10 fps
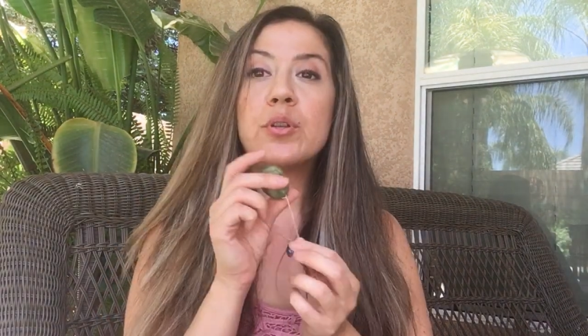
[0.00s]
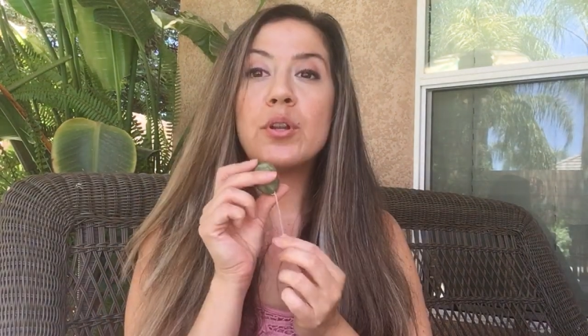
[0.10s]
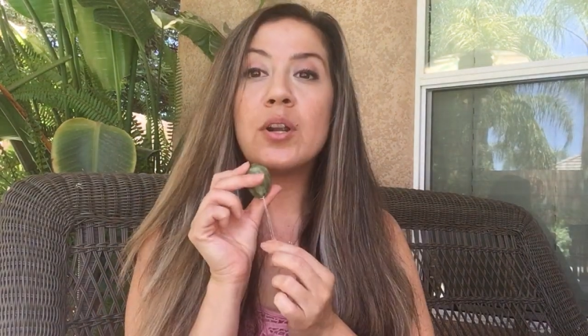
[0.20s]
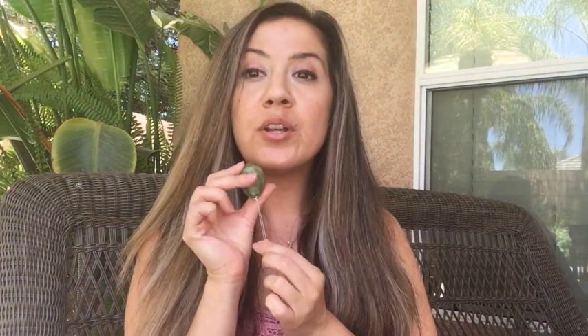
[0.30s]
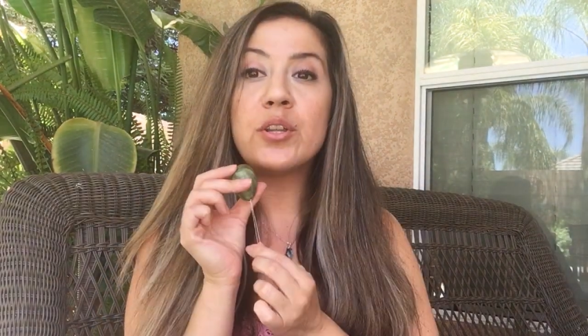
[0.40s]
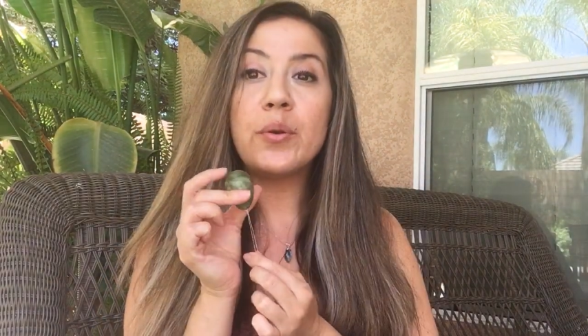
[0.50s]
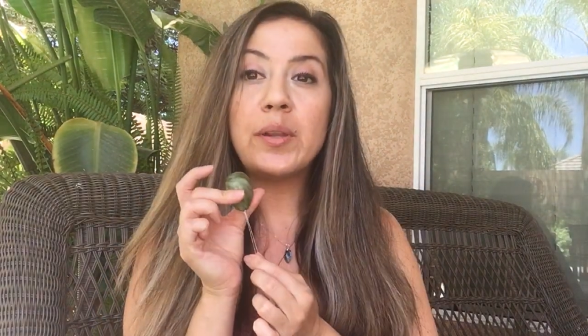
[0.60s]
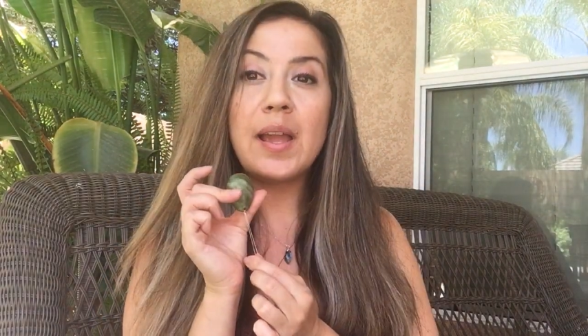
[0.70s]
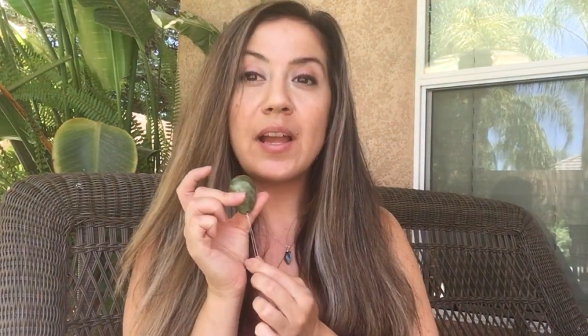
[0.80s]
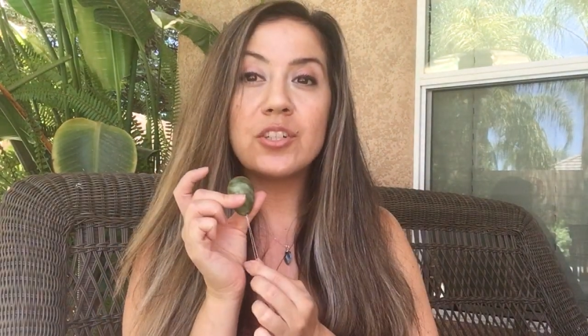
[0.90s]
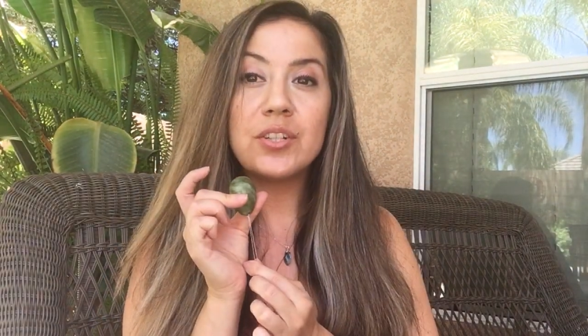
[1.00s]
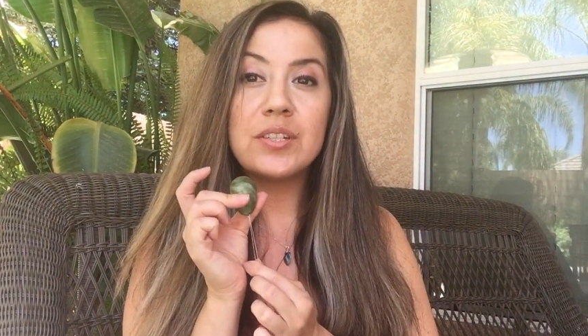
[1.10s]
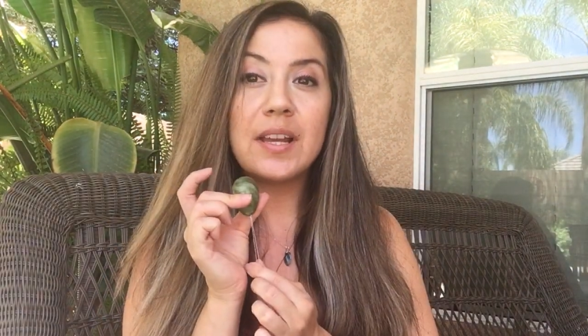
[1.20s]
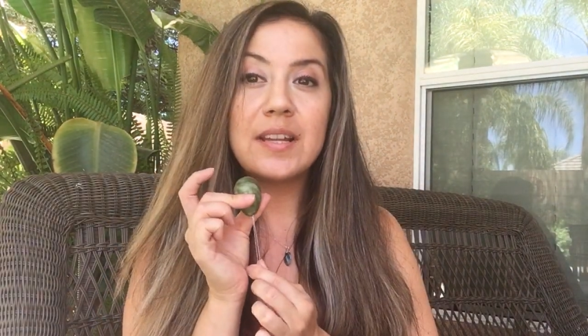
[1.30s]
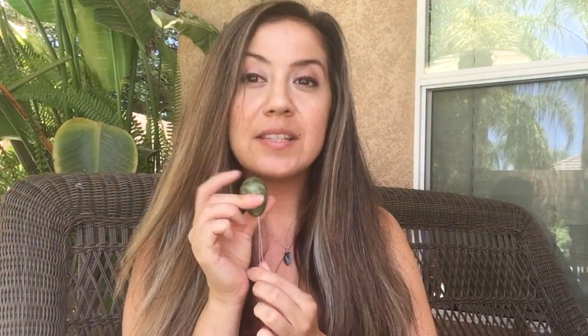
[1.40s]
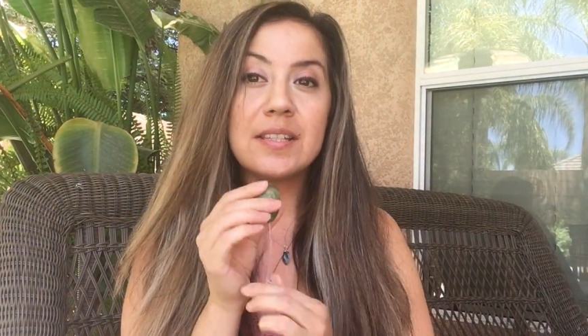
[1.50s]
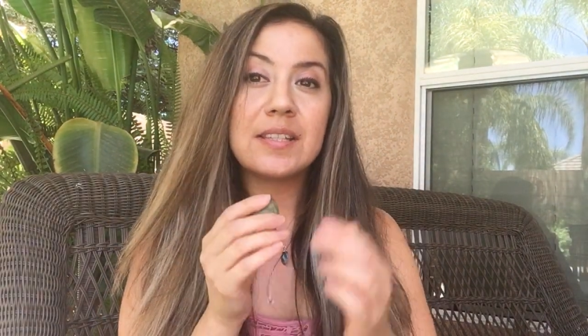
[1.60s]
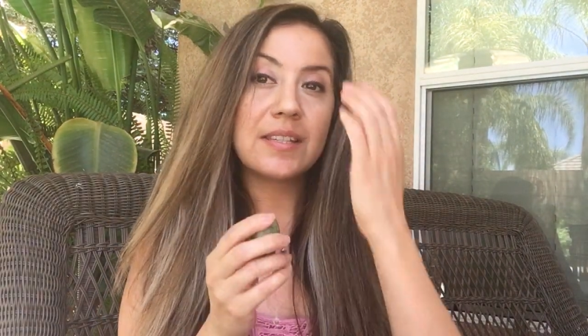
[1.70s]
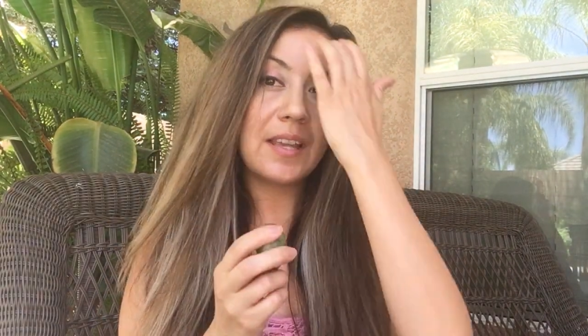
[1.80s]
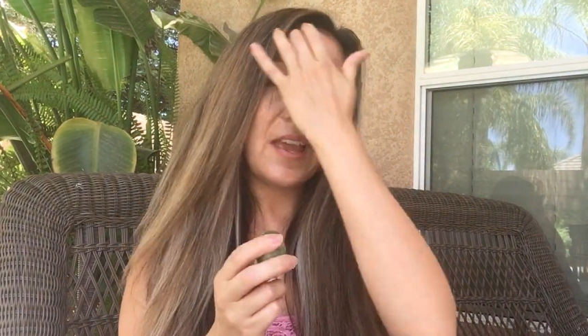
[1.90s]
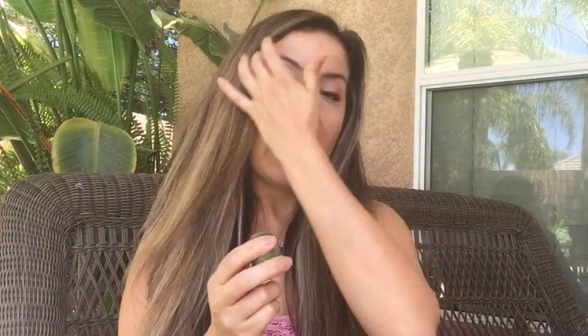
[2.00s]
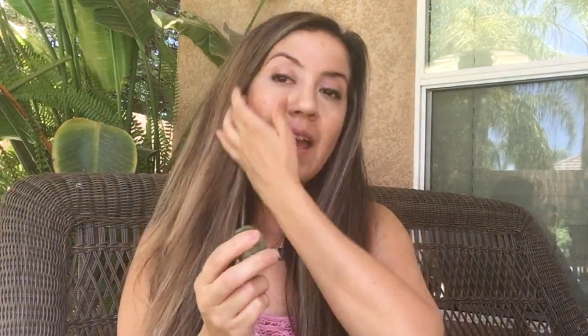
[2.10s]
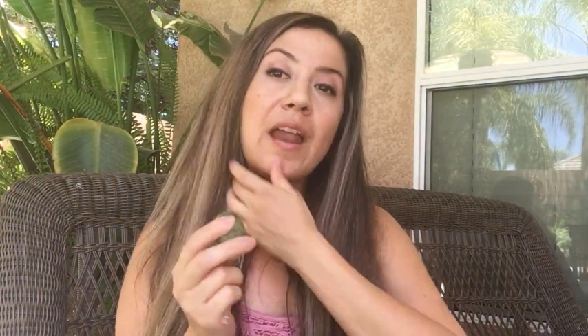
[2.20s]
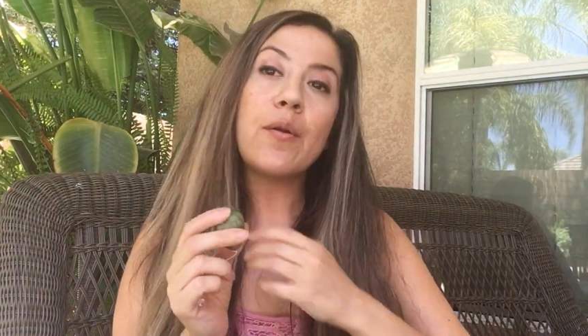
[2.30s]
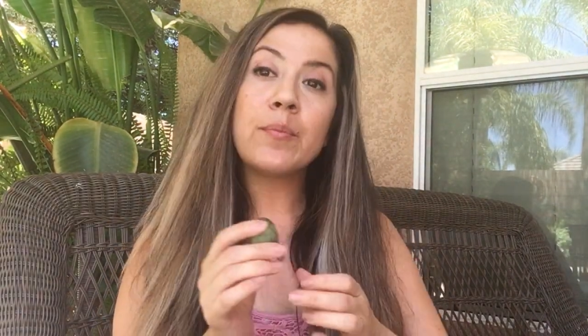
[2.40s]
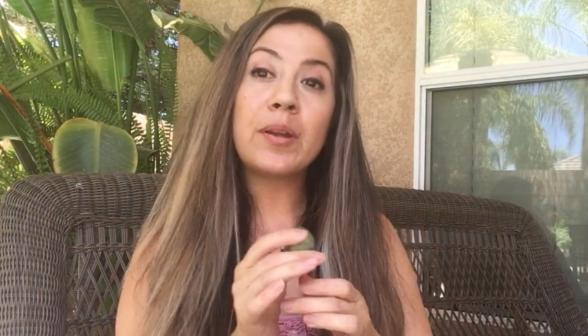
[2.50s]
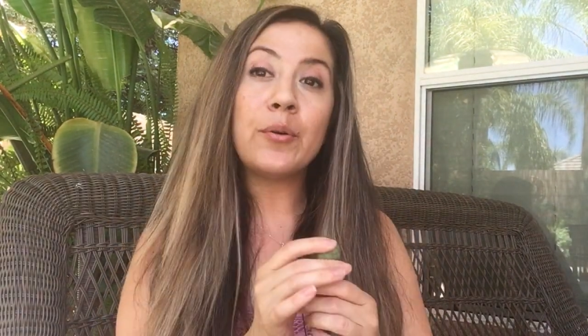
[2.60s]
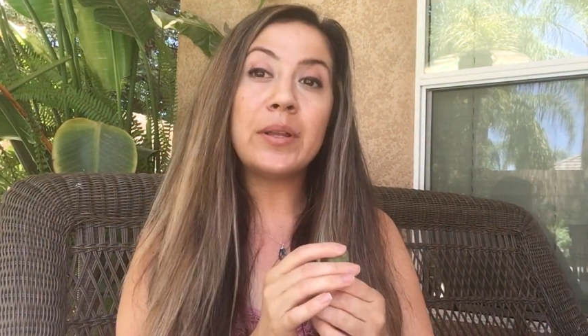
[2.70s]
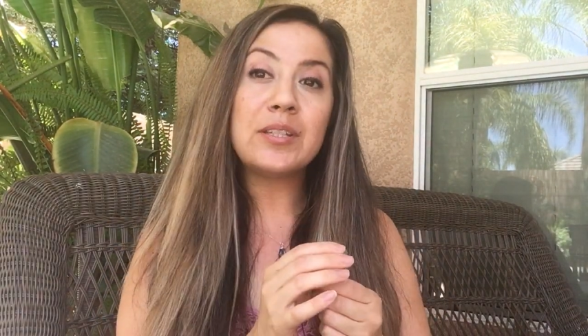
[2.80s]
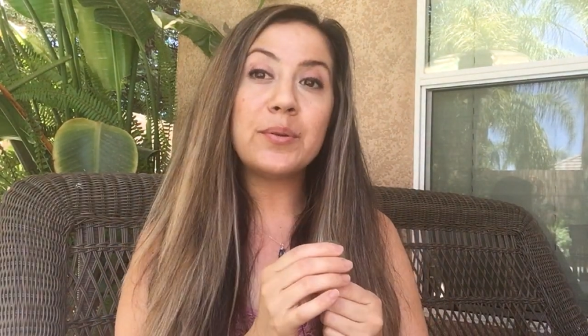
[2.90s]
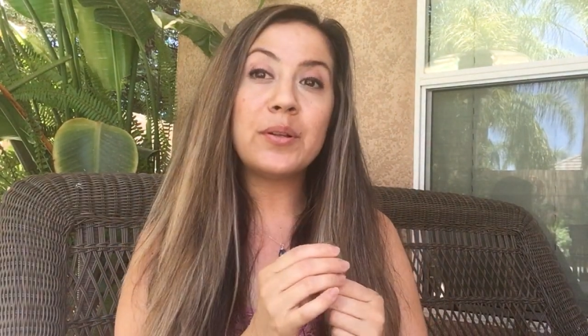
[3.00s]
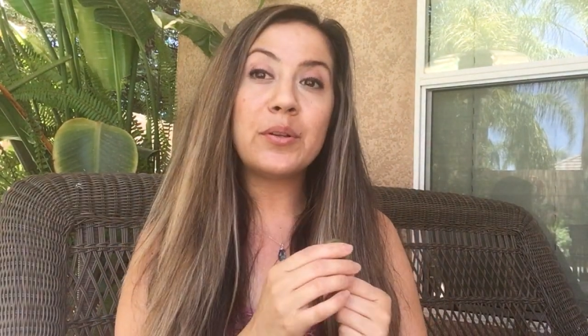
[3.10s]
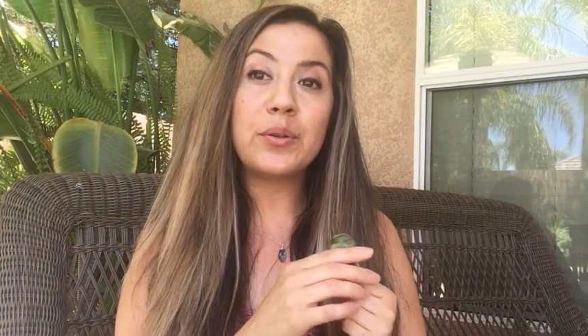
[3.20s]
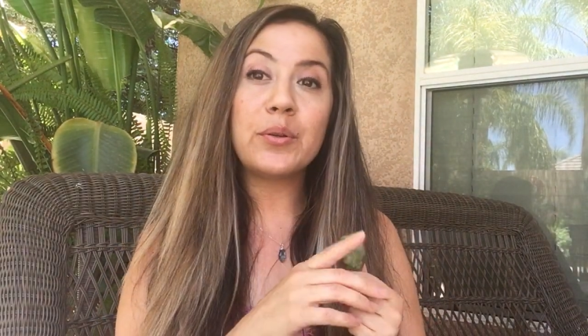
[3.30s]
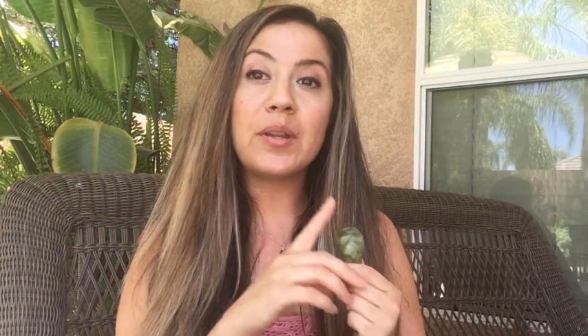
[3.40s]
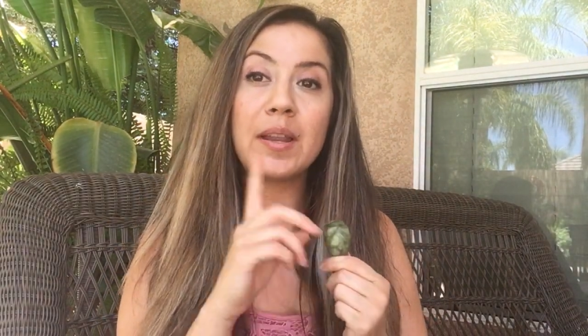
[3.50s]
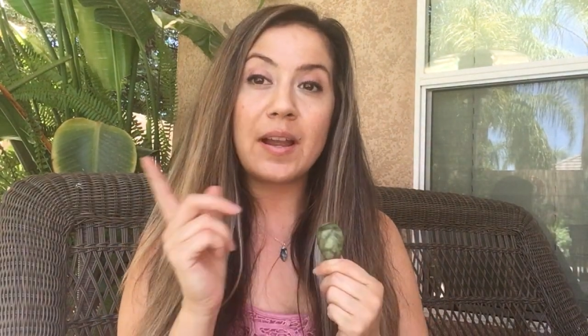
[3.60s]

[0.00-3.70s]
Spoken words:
your Yoni exercises, and I'm going to include an